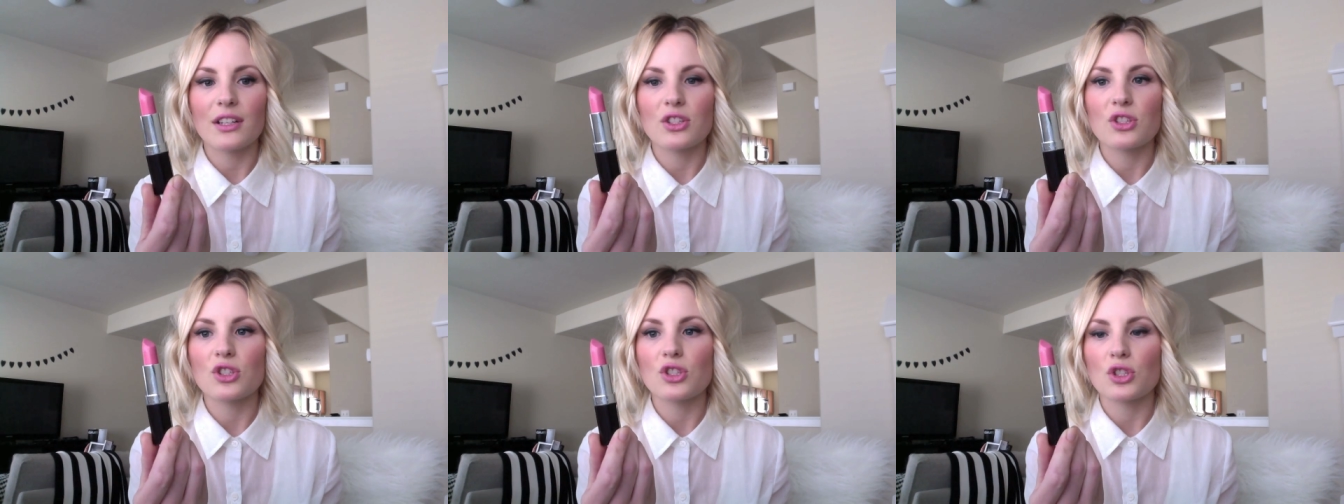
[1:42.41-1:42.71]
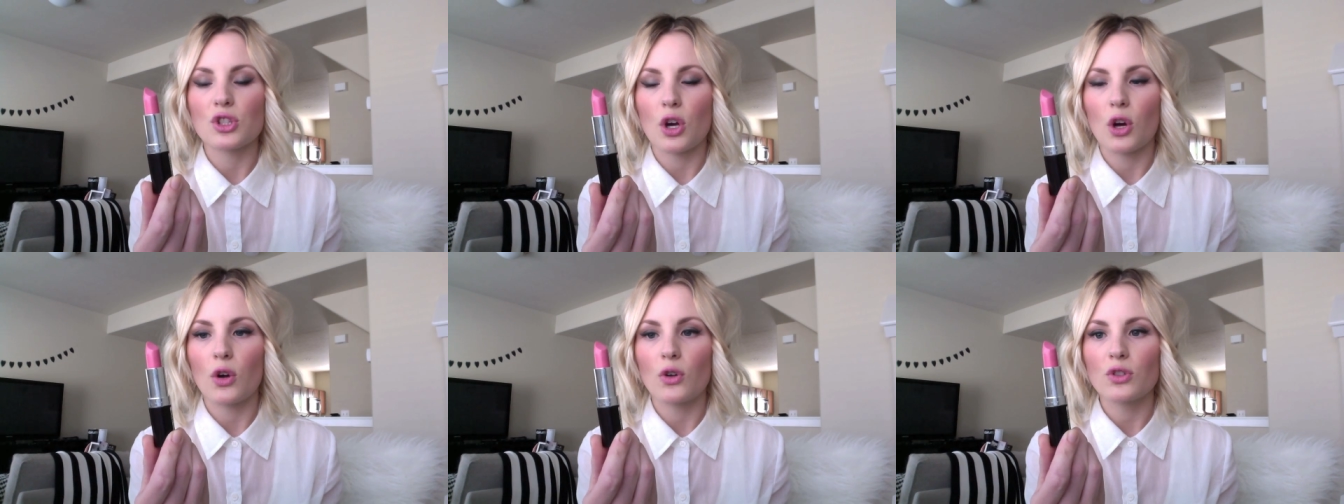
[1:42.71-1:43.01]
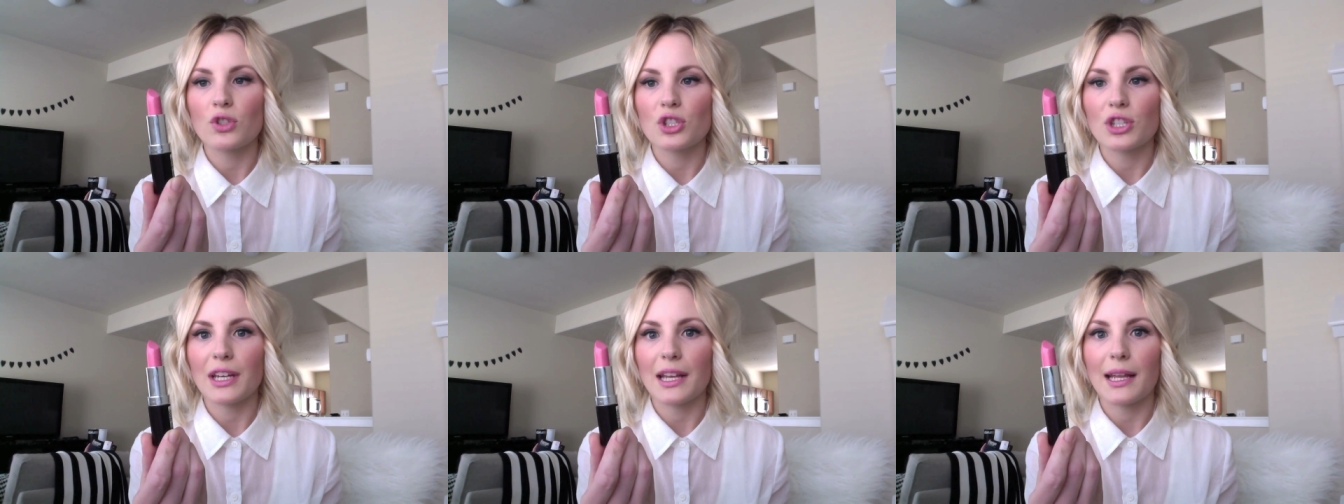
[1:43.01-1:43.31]
It's
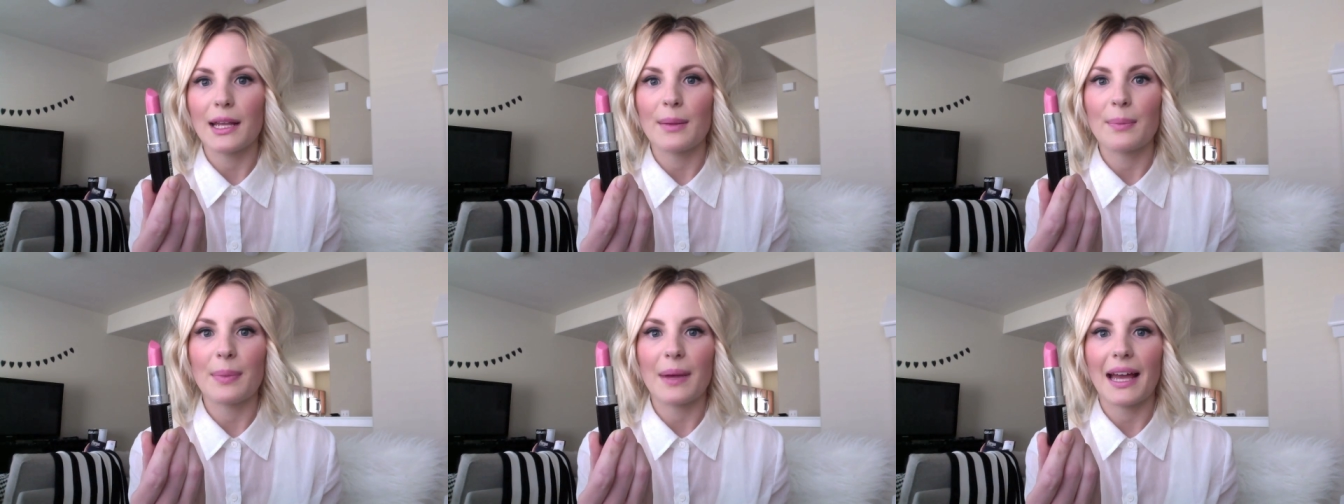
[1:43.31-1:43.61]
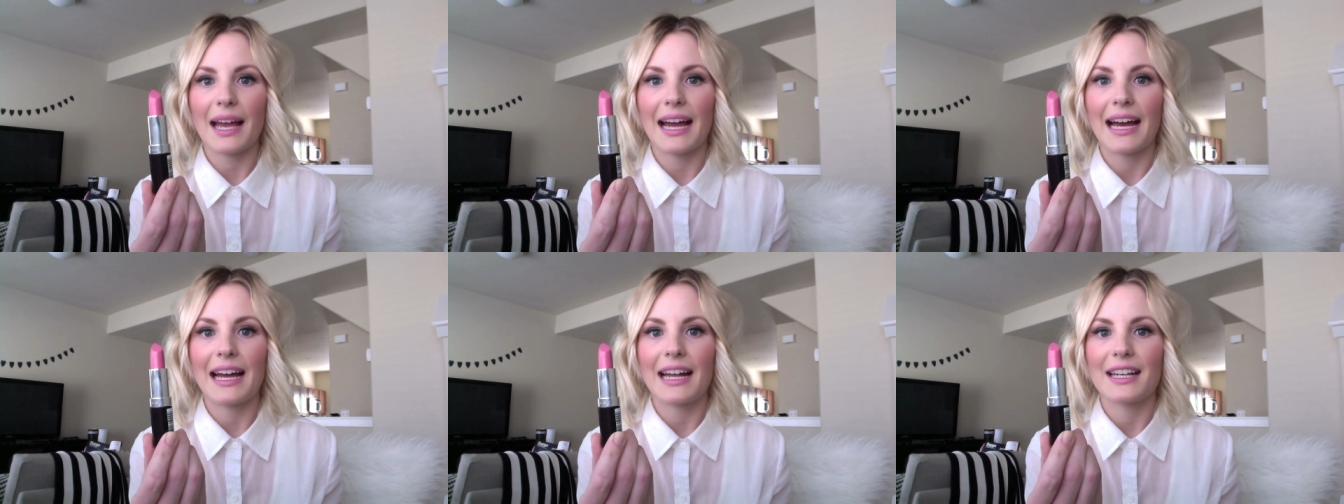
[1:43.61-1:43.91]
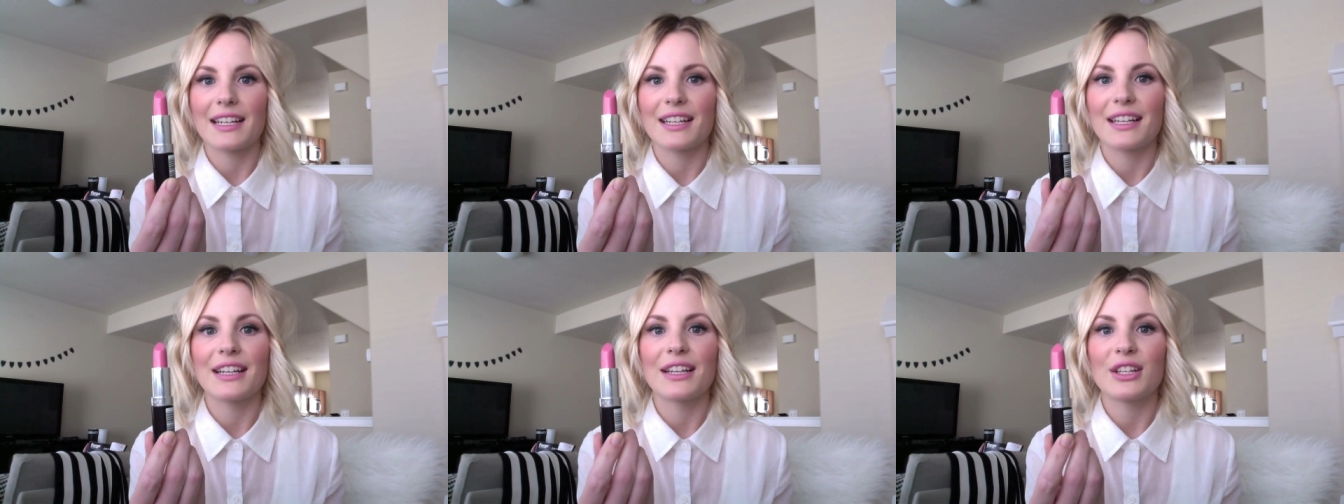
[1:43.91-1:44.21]
so cheap
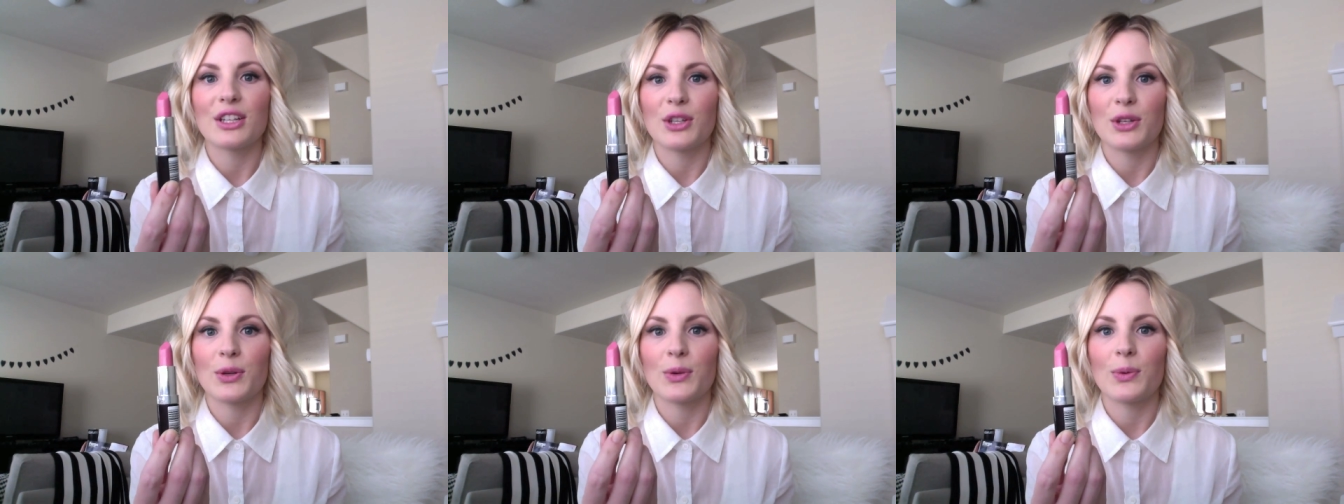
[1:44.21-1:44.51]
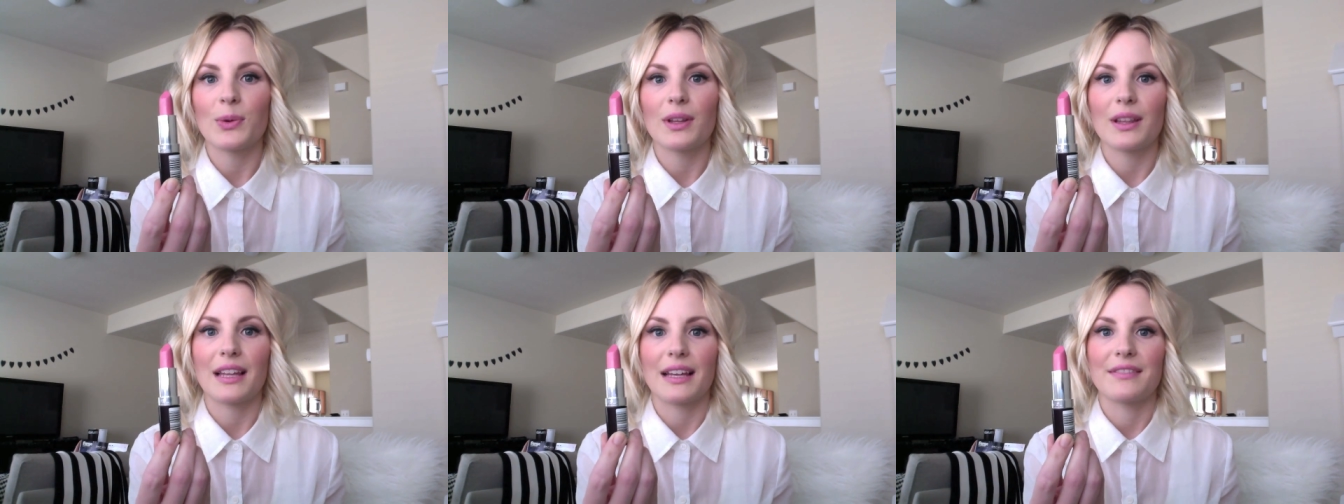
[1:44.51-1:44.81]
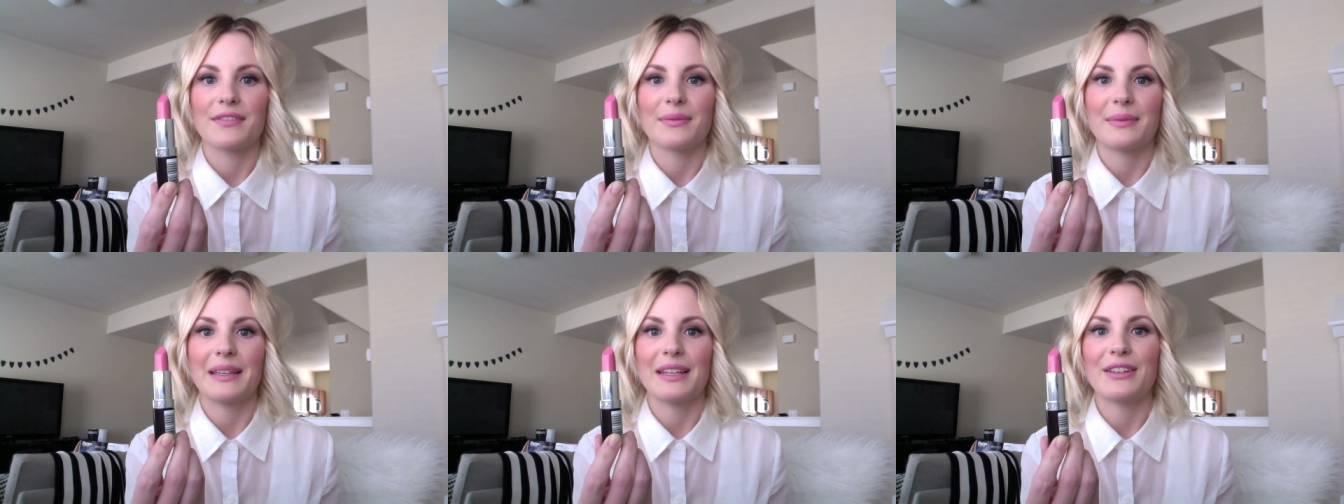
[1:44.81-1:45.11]
and you will
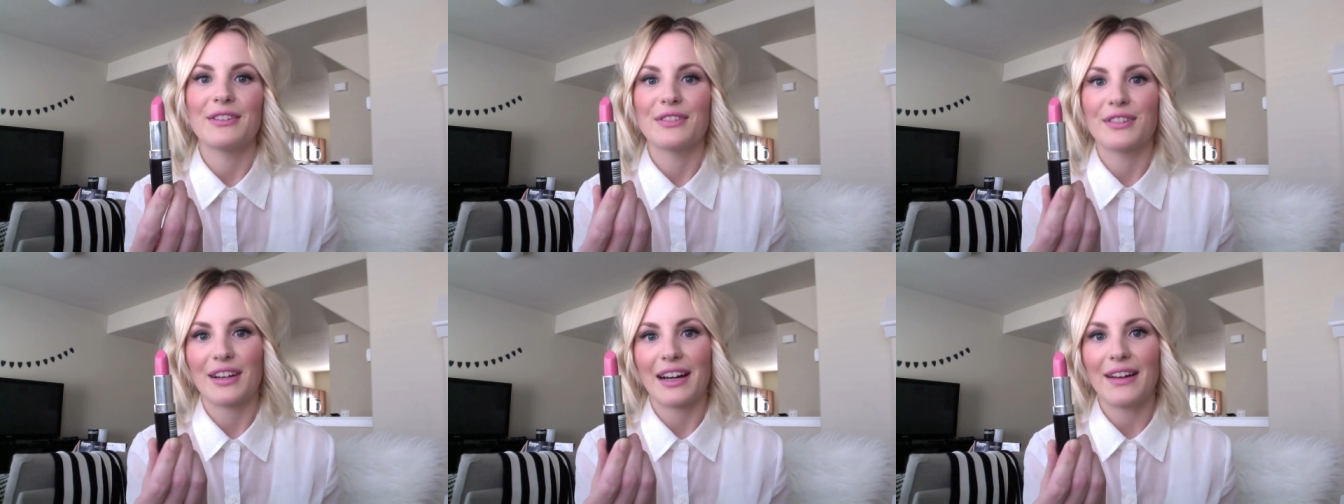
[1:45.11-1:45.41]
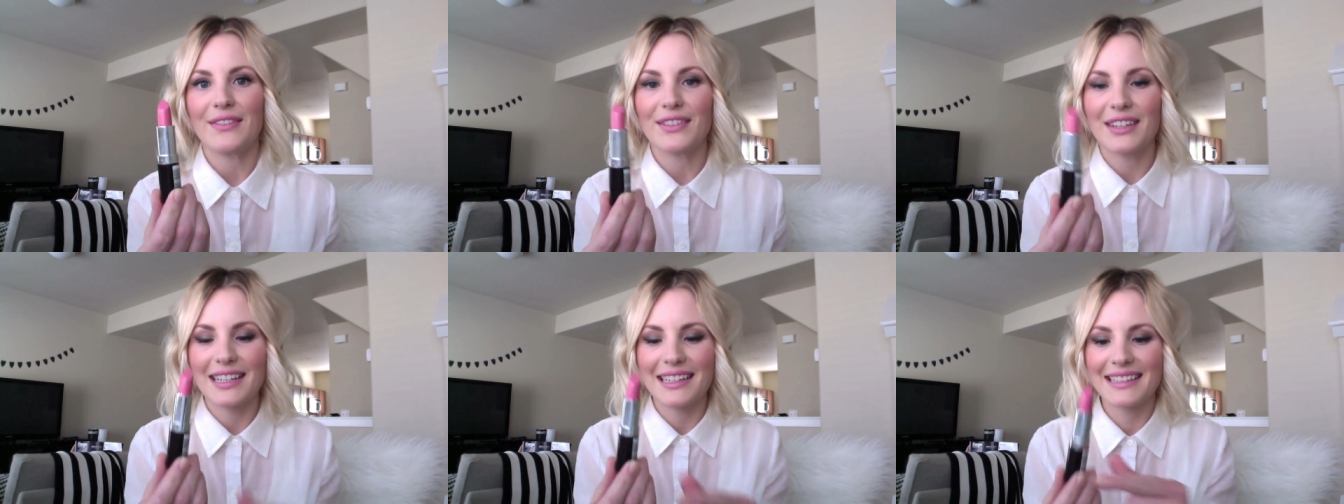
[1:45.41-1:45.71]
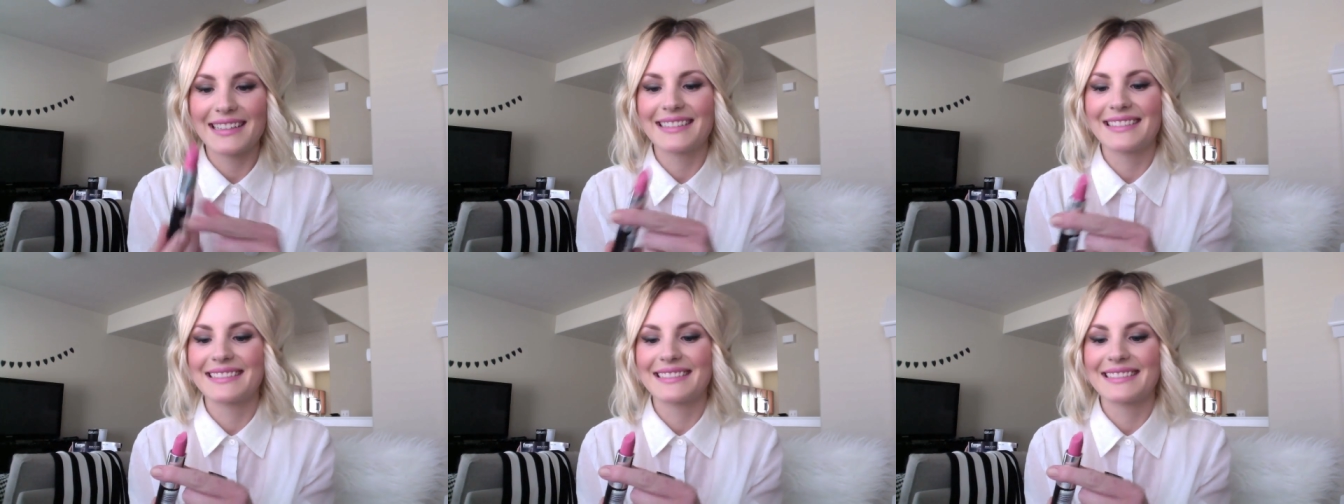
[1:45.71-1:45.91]
love me forever.